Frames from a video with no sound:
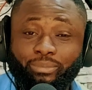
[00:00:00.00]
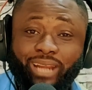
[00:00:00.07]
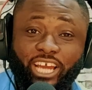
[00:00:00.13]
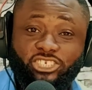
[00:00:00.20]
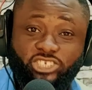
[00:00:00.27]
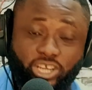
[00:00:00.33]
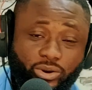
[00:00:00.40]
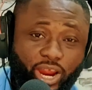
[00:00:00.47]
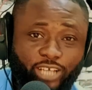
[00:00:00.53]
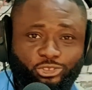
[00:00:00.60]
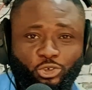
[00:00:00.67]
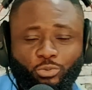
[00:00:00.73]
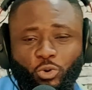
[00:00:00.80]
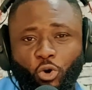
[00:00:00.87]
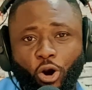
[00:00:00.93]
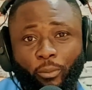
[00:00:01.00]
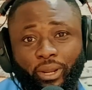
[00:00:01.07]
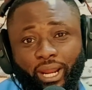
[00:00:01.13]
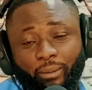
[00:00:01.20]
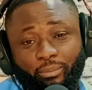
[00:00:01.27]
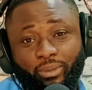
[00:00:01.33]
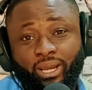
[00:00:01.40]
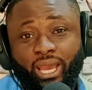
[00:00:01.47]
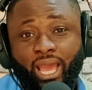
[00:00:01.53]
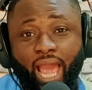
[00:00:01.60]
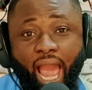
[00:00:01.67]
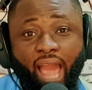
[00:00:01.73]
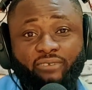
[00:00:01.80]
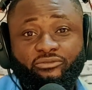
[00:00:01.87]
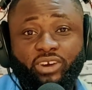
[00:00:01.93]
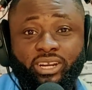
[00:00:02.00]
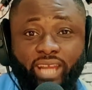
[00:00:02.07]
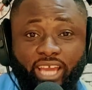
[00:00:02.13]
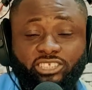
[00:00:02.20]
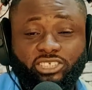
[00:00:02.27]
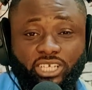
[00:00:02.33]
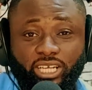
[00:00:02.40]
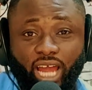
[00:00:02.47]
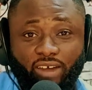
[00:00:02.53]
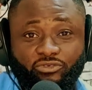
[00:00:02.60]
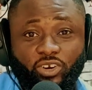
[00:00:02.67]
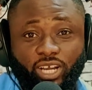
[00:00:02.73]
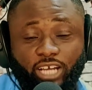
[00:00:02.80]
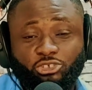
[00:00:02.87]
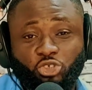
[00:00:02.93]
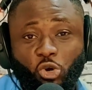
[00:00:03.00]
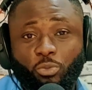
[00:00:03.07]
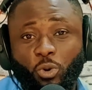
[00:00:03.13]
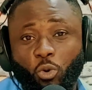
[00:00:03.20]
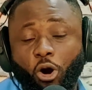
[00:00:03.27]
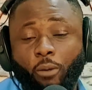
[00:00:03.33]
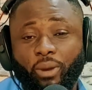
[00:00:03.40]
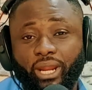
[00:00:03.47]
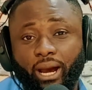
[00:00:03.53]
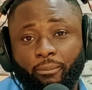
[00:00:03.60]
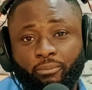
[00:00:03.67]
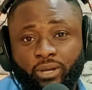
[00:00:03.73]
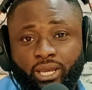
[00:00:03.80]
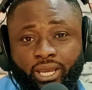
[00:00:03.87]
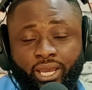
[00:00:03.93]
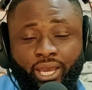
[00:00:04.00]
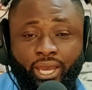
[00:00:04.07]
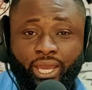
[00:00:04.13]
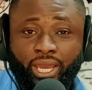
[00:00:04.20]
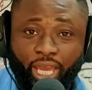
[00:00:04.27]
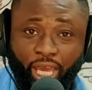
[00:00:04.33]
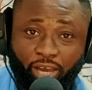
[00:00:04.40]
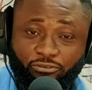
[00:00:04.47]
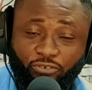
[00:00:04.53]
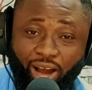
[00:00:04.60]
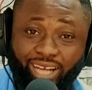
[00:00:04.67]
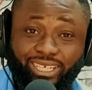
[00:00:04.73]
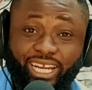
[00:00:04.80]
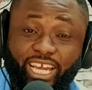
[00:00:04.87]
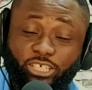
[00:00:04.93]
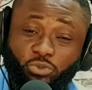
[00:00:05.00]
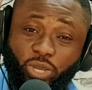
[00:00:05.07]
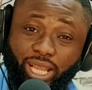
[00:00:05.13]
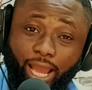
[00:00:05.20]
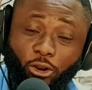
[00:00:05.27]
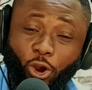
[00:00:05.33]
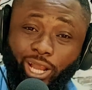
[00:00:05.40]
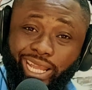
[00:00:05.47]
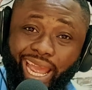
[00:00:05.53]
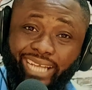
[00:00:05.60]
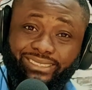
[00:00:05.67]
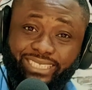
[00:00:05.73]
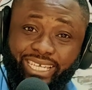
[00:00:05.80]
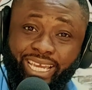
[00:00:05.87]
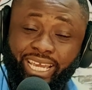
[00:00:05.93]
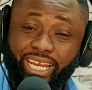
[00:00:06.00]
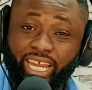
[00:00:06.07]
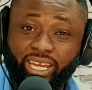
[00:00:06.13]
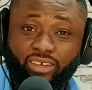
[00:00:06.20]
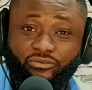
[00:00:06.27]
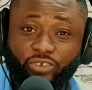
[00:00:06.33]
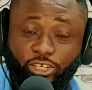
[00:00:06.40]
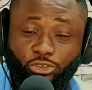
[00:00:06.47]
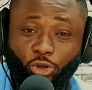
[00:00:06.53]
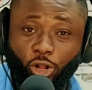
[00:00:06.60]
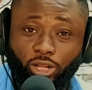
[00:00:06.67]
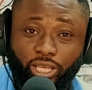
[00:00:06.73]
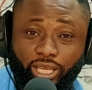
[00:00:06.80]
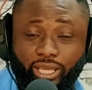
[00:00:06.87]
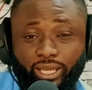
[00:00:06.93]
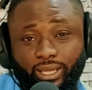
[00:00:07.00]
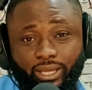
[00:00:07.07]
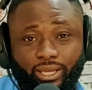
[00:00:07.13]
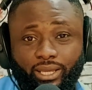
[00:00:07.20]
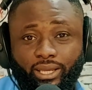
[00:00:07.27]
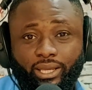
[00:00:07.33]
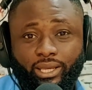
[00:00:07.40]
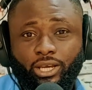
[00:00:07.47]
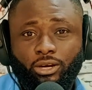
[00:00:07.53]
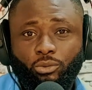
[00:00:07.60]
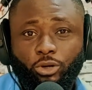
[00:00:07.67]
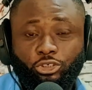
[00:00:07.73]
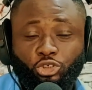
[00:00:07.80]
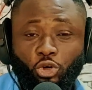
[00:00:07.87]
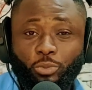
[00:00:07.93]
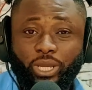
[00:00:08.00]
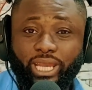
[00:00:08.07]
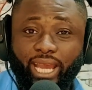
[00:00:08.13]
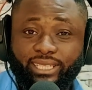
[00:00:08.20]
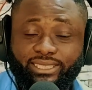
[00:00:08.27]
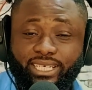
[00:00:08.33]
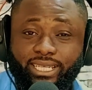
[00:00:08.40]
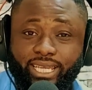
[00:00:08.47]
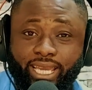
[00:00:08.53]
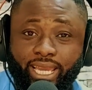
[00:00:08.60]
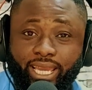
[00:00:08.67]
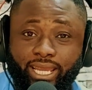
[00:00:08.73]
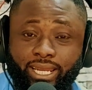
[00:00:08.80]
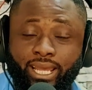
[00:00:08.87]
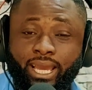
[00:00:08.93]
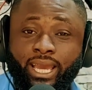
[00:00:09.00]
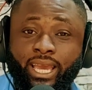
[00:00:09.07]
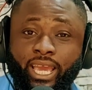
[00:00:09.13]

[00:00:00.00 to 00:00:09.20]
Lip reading: up. Nigeria should be warming up. Every nation in Africa should be warming up. If at least we cannot get in individually, we should be getting in